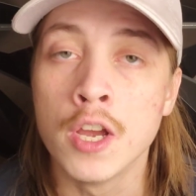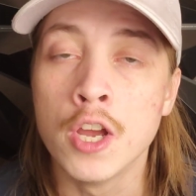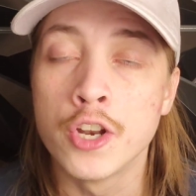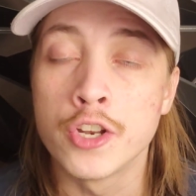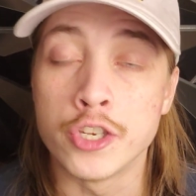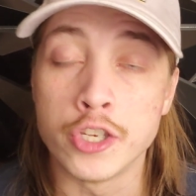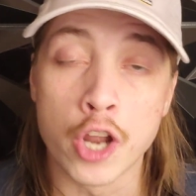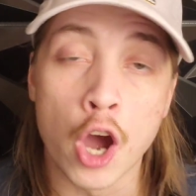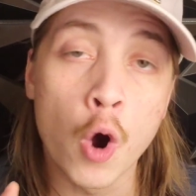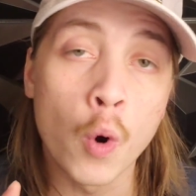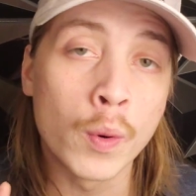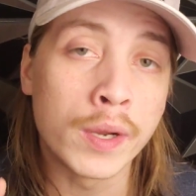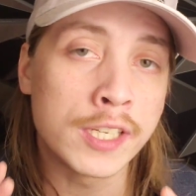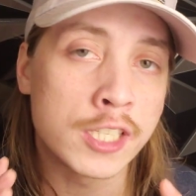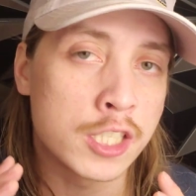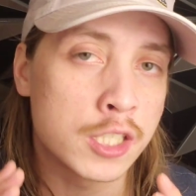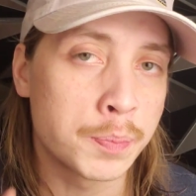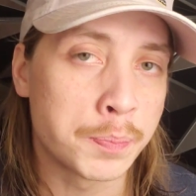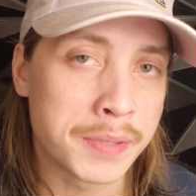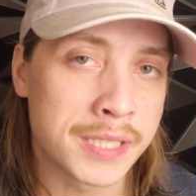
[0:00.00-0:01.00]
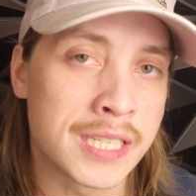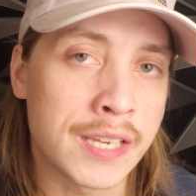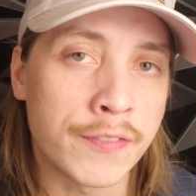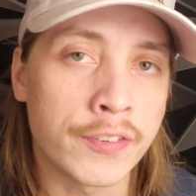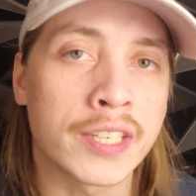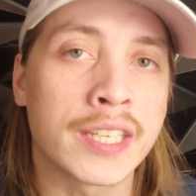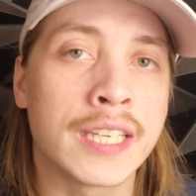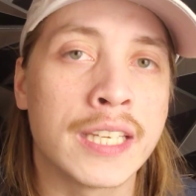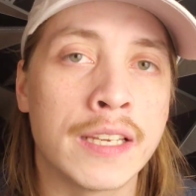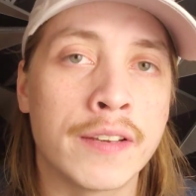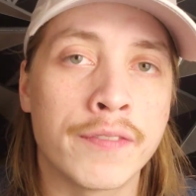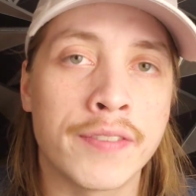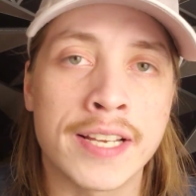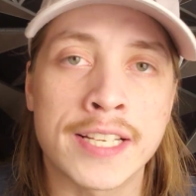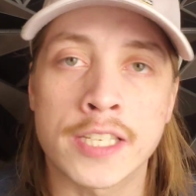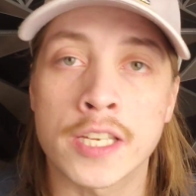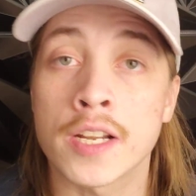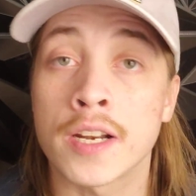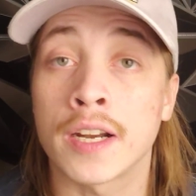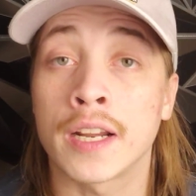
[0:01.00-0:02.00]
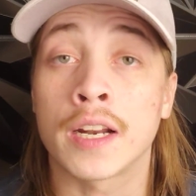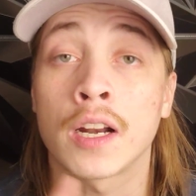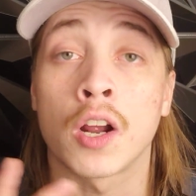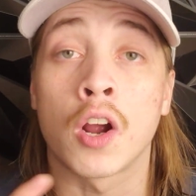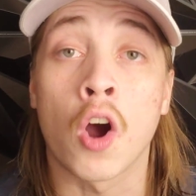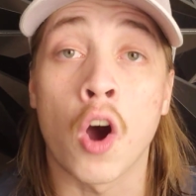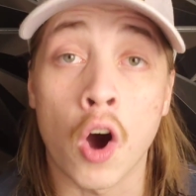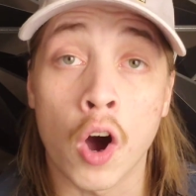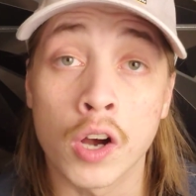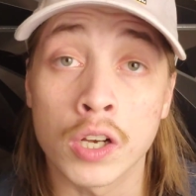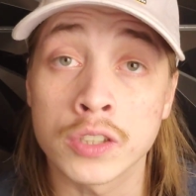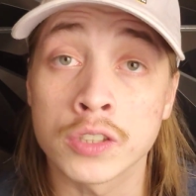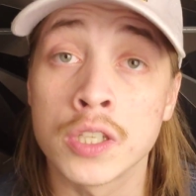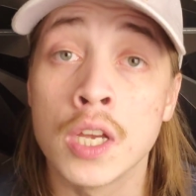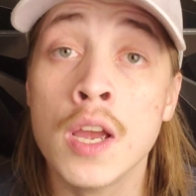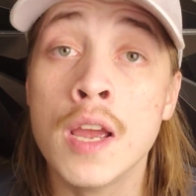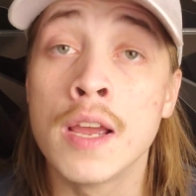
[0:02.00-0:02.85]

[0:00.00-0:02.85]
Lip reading: knowing specific key events that are going to cause